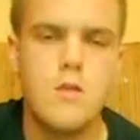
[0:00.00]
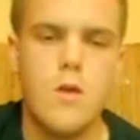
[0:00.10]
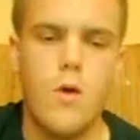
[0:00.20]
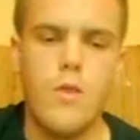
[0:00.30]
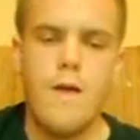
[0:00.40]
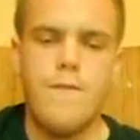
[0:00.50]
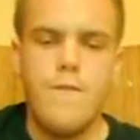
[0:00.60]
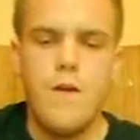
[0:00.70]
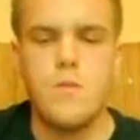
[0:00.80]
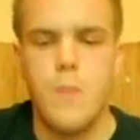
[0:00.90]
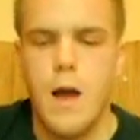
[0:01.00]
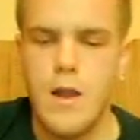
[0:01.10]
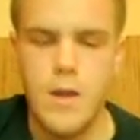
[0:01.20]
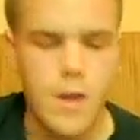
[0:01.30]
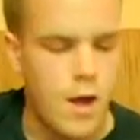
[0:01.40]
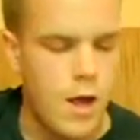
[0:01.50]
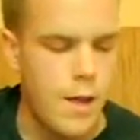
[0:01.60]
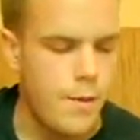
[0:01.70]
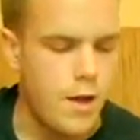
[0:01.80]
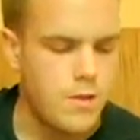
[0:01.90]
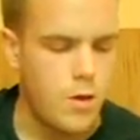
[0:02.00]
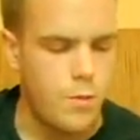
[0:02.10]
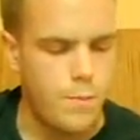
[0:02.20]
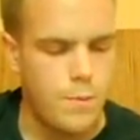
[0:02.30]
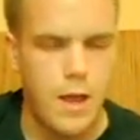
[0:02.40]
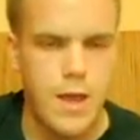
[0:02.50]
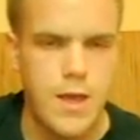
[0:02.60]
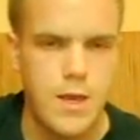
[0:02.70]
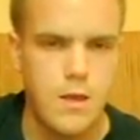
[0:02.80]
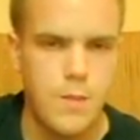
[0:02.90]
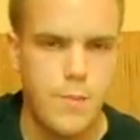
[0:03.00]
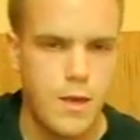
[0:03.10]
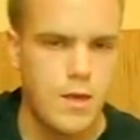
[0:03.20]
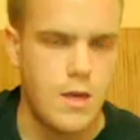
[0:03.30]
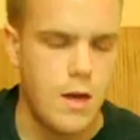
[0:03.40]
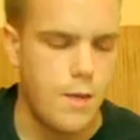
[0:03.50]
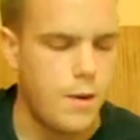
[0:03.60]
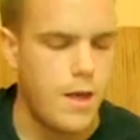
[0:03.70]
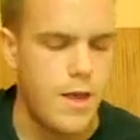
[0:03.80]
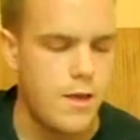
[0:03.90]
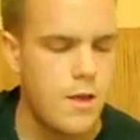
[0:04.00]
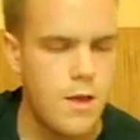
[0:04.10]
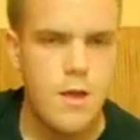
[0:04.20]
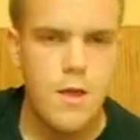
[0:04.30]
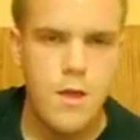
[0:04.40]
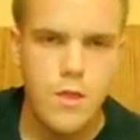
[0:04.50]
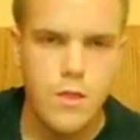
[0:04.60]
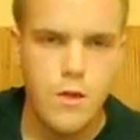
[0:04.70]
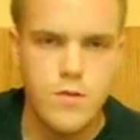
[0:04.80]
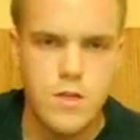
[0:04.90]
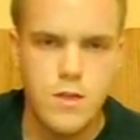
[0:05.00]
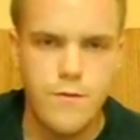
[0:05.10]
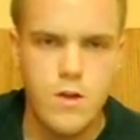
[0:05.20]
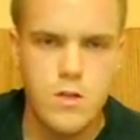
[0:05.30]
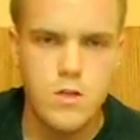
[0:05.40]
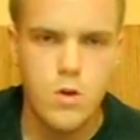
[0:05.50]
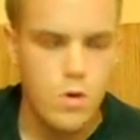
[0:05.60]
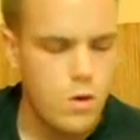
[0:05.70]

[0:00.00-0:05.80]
So on that first pattern, I don't play the pinky. I play obviously the first